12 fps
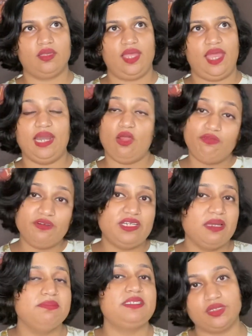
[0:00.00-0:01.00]
And
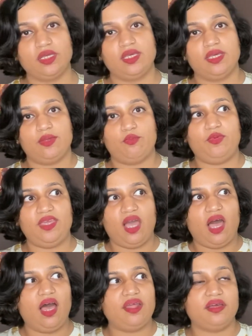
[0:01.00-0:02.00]
oftentimes we
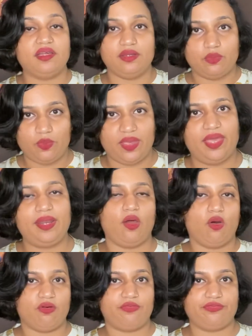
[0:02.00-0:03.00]
are unaware
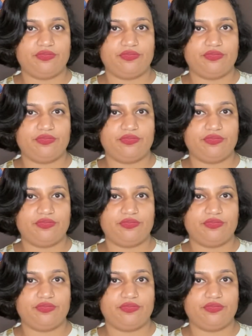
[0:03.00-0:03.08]
of